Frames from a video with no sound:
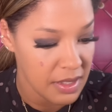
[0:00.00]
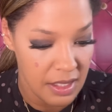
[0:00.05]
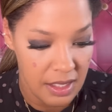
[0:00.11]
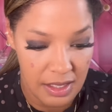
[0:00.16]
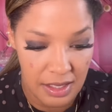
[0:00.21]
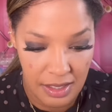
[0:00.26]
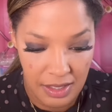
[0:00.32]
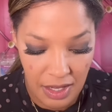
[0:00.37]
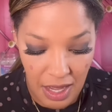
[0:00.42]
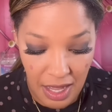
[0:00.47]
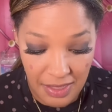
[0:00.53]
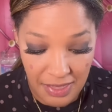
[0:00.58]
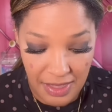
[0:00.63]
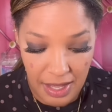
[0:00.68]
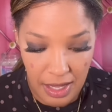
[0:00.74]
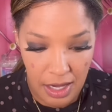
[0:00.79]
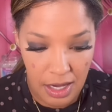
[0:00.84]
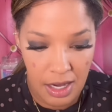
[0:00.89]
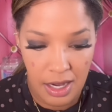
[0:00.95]
and a dot
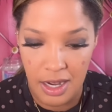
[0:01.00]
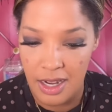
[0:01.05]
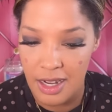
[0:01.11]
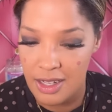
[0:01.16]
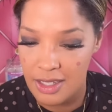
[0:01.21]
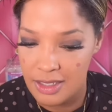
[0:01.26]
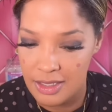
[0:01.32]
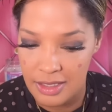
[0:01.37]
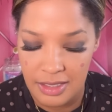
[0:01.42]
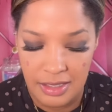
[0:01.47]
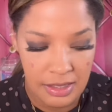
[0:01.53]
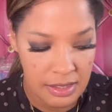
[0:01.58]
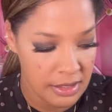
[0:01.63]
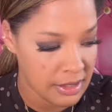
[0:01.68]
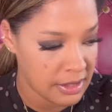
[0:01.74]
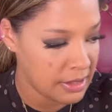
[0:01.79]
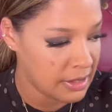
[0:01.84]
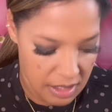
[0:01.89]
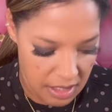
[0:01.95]
there,
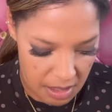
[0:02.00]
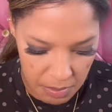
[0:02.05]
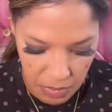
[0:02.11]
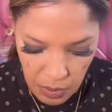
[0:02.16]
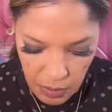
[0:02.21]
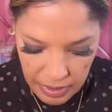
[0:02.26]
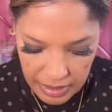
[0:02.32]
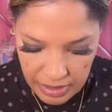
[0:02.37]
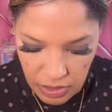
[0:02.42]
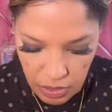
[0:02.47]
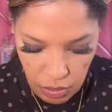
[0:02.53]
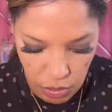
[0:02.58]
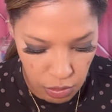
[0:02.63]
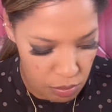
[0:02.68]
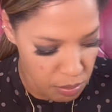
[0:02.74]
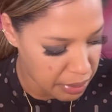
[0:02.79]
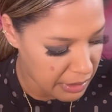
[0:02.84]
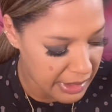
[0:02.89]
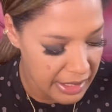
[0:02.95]
and I'm going to
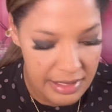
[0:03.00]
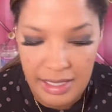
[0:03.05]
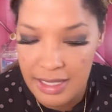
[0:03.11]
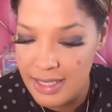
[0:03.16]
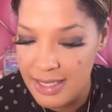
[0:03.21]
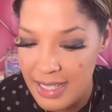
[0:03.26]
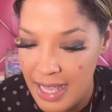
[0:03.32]
blend this